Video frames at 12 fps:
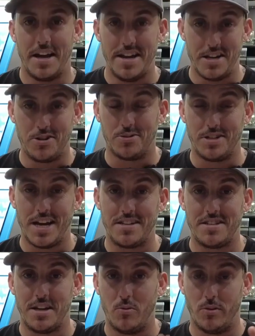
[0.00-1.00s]
initial
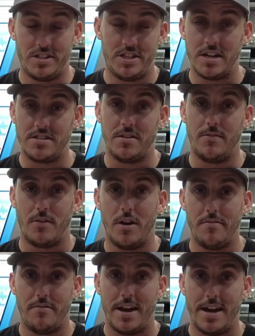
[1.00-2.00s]
testing with just the
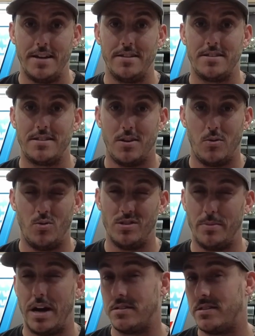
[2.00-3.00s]
front fans
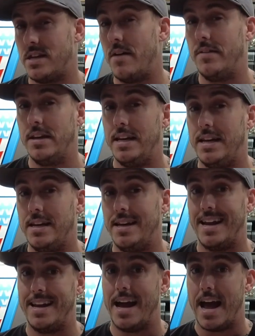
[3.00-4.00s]
was about
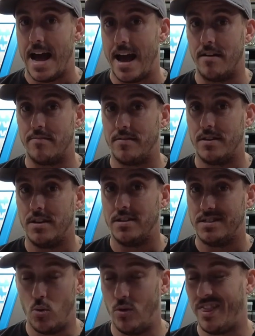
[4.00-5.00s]
70.5
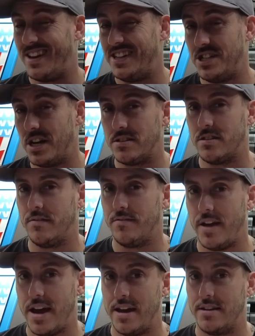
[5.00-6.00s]
with just the
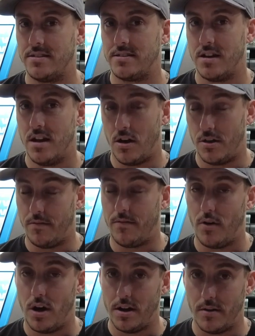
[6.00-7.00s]
fans on the
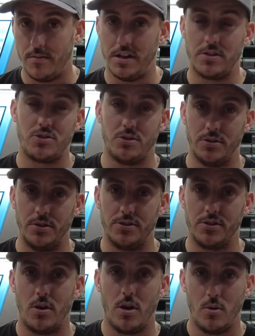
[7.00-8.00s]
front of the
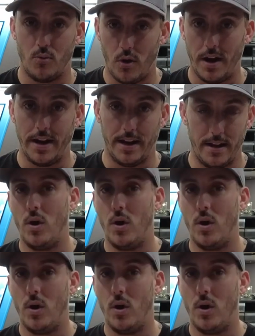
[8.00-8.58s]
extruders running.